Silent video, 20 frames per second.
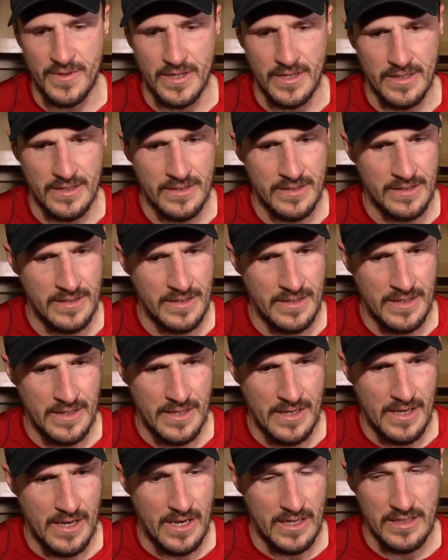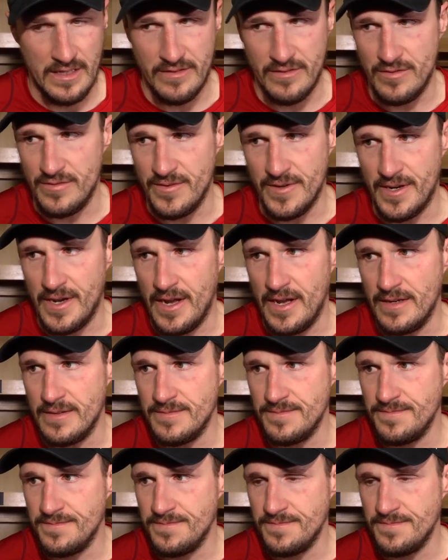that I'll never forget.